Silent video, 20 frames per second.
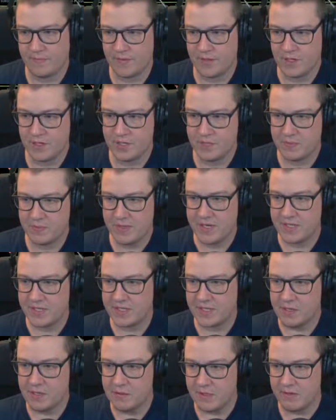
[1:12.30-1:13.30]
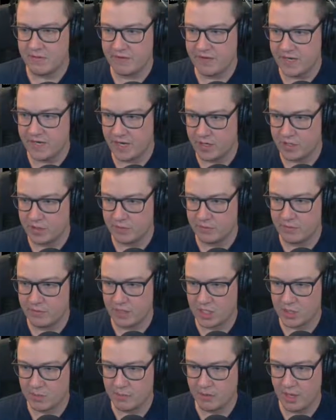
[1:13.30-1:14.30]
Because we can totally rehome a
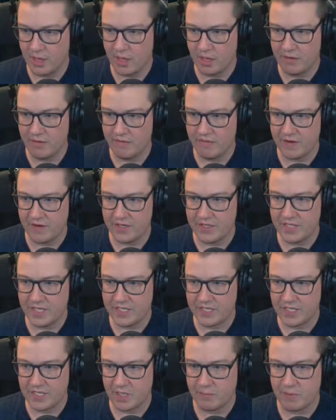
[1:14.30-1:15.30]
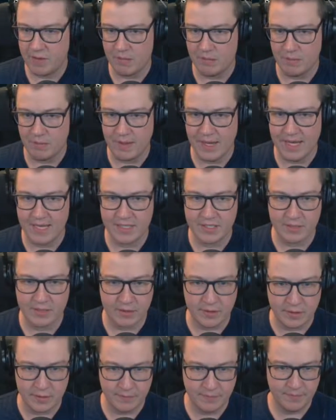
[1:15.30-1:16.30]
couple of lionfish, that's not a problem at
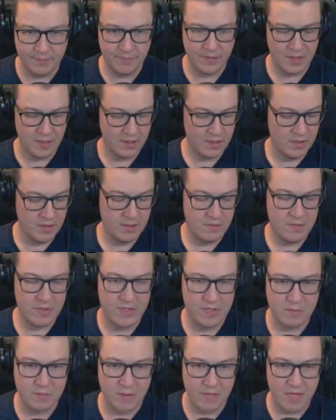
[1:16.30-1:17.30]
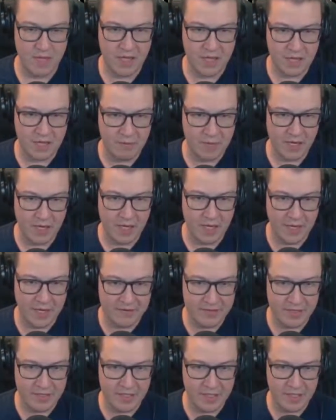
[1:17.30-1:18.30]
all. Which is what I think we're gonna
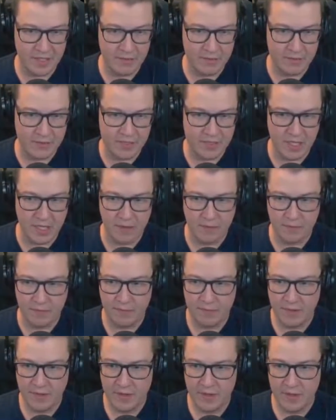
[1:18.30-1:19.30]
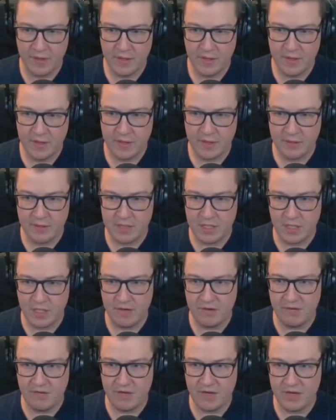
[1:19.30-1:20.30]
have to do. So, those
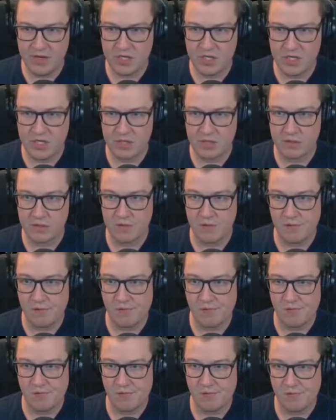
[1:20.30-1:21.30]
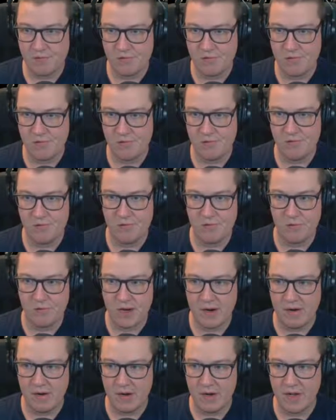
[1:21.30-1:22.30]
lionfish,
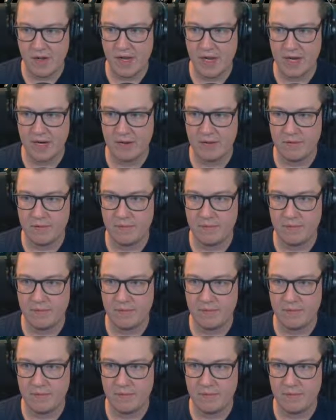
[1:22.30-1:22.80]
where are they?